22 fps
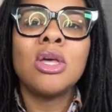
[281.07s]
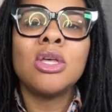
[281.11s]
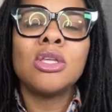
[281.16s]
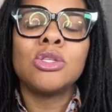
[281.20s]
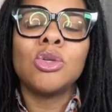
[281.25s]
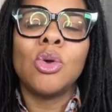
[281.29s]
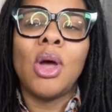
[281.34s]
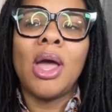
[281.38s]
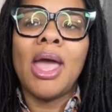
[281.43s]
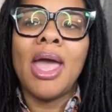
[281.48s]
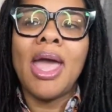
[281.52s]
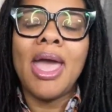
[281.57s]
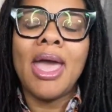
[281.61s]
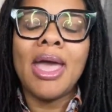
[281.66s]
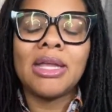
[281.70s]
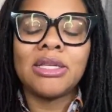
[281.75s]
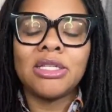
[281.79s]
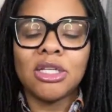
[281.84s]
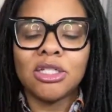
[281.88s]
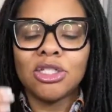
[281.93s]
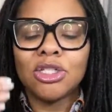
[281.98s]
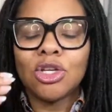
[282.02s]
So I
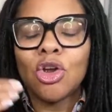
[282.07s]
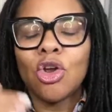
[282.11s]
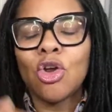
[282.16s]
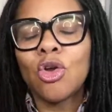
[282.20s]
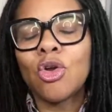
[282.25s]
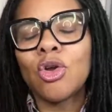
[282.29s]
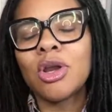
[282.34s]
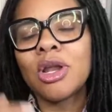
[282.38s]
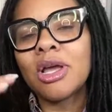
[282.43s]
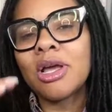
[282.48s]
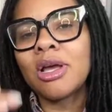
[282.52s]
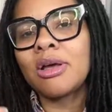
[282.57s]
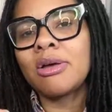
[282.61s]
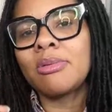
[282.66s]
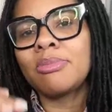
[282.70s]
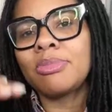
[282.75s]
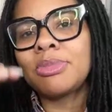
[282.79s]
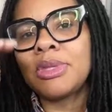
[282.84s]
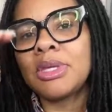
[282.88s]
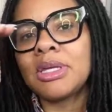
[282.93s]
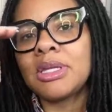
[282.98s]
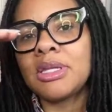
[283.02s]
had to turn
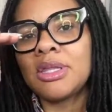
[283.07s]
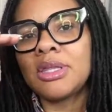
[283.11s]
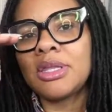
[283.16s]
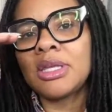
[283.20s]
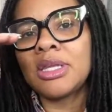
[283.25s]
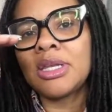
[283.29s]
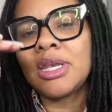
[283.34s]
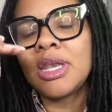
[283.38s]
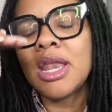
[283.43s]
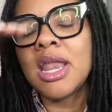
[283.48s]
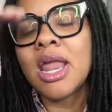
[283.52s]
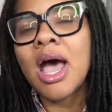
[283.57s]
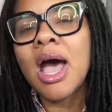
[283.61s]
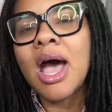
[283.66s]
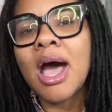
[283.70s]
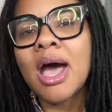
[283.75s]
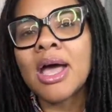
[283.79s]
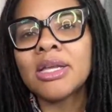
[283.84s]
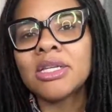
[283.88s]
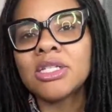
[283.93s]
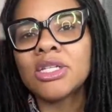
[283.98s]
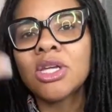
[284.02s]
up the
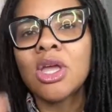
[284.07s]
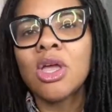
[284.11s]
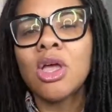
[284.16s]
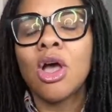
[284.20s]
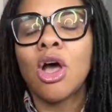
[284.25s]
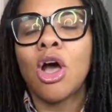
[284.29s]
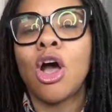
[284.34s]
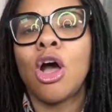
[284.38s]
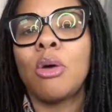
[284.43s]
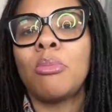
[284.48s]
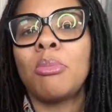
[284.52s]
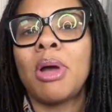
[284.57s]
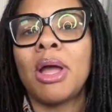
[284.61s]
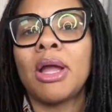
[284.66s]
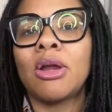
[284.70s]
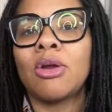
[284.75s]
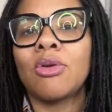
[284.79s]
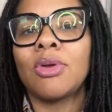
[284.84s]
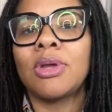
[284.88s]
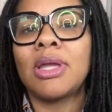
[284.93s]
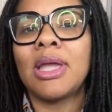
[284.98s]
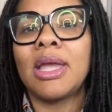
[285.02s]
notch on my
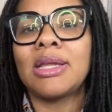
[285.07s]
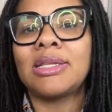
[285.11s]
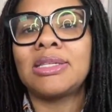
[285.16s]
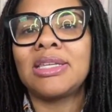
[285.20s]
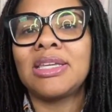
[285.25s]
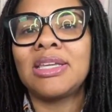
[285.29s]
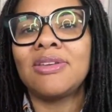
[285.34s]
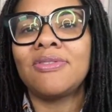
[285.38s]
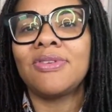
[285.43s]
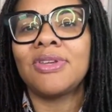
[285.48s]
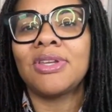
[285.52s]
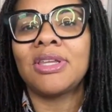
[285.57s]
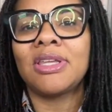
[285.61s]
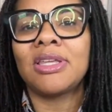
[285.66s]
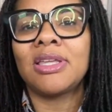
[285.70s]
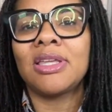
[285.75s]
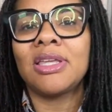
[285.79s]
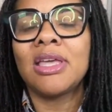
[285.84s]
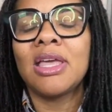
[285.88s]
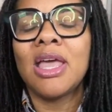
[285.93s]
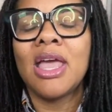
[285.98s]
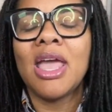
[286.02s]

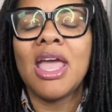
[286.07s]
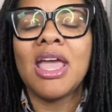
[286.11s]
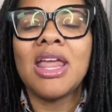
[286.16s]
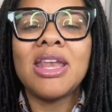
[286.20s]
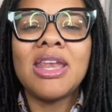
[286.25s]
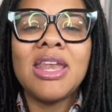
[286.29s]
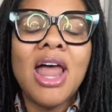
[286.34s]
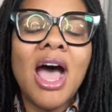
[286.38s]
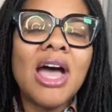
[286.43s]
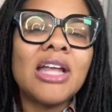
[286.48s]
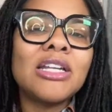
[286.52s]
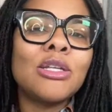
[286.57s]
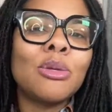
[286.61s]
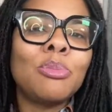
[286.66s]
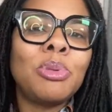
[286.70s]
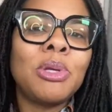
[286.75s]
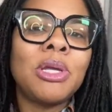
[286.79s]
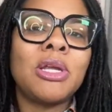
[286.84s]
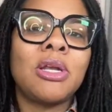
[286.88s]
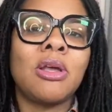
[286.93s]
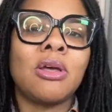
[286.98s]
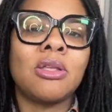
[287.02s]
creativity and not
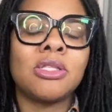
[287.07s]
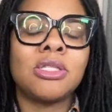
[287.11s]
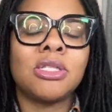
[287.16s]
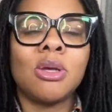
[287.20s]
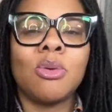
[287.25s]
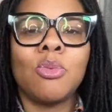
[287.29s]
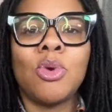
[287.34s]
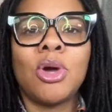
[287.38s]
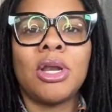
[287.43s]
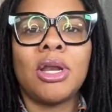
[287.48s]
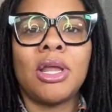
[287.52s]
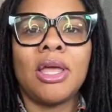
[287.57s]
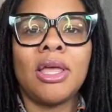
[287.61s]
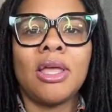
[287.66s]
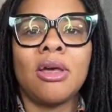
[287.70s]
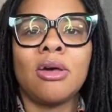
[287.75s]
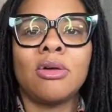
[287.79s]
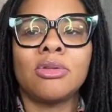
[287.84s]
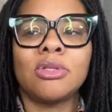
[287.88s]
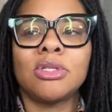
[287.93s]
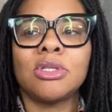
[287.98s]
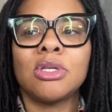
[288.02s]
depend on someone
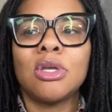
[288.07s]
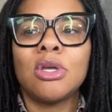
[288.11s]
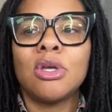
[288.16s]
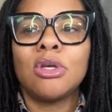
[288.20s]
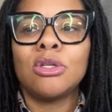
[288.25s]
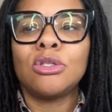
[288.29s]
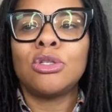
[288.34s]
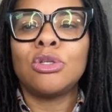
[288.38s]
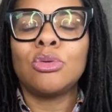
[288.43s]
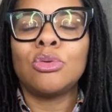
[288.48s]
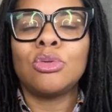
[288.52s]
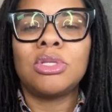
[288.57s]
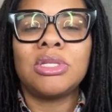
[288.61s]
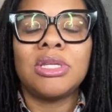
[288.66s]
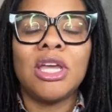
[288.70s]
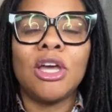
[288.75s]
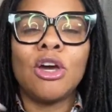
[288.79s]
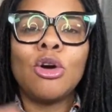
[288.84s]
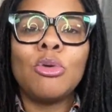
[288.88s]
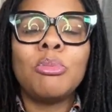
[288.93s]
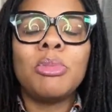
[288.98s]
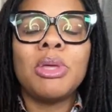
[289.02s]
else to
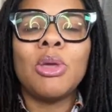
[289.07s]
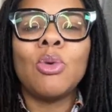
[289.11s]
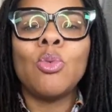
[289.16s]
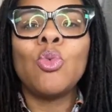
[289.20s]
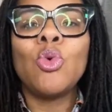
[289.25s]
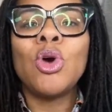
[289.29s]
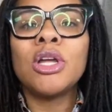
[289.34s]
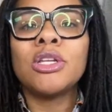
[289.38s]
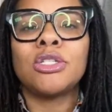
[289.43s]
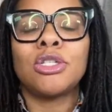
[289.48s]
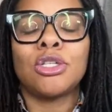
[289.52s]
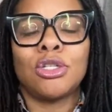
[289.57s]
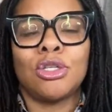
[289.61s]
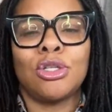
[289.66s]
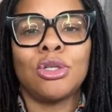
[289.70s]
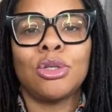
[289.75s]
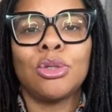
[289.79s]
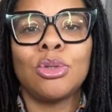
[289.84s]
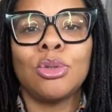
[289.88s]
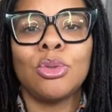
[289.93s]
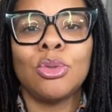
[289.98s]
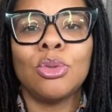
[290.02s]
tell me what to
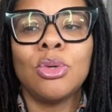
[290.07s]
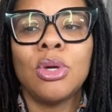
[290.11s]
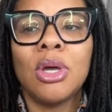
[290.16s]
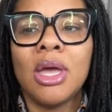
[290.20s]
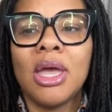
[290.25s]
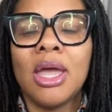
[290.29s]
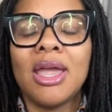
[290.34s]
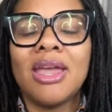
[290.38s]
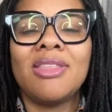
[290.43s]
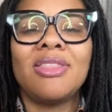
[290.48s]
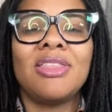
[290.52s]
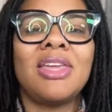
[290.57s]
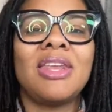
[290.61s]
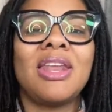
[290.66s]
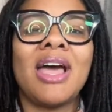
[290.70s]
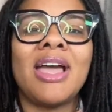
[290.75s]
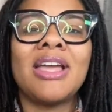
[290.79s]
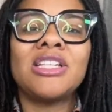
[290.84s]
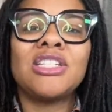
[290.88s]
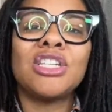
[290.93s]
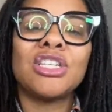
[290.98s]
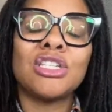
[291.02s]
do, and then
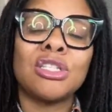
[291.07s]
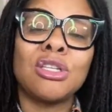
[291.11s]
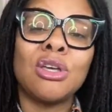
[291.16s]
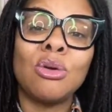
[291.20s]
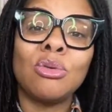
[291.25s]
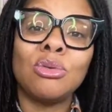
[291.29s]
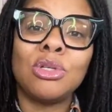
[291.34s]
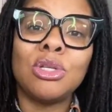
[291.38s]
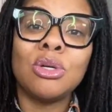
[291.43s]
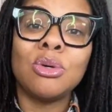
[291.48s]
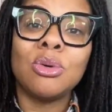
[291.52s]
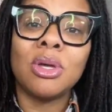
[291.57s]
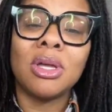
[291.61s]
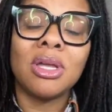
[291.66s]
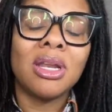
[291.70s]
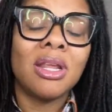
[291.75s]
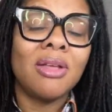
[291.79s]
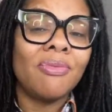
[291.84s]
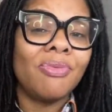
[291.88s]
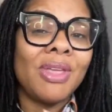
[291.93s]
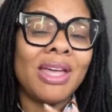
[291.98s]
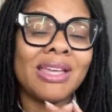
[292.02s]
I just go do it.
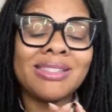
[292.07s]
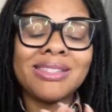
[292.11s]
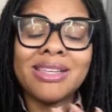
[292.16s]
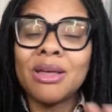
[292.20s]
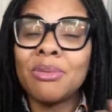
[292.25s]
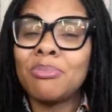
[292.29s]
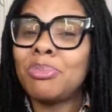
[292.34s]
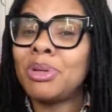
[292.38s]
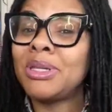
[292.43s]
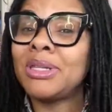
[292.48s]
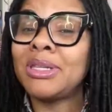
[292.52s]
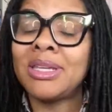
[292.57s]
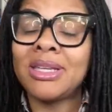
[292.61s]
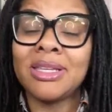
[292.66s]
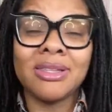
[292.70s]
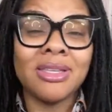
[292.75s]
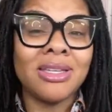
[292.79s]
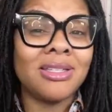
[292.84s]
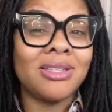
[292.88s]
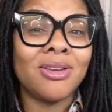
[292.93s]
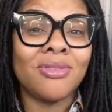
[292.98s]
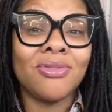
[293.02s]
That's
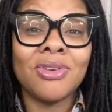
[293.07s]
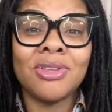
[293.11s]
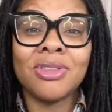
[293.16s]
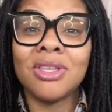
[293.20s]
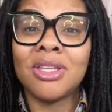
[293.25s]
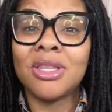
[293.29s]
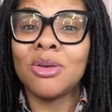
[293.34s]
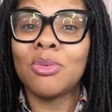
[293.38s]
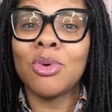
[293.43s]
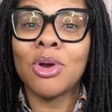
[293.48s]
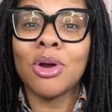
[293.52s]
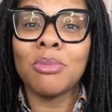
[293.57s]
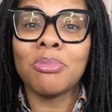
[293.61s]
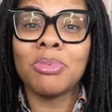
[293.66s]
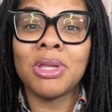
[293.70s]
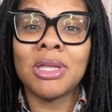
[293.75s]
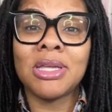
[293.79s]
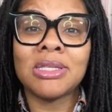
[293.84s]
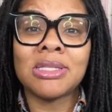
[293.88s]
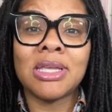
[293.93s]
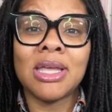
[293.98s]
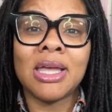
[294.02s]
completely different than the
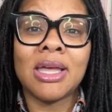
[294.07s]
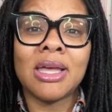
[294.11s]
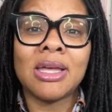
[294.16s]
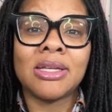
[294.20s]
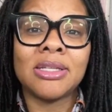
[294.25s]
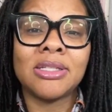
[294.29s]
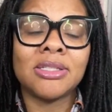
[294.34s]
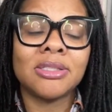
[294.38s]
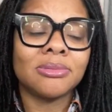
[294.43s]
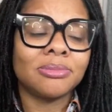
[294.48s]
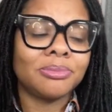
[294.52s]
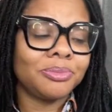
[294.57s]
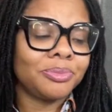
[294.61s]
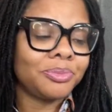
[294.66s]
workplace, guys.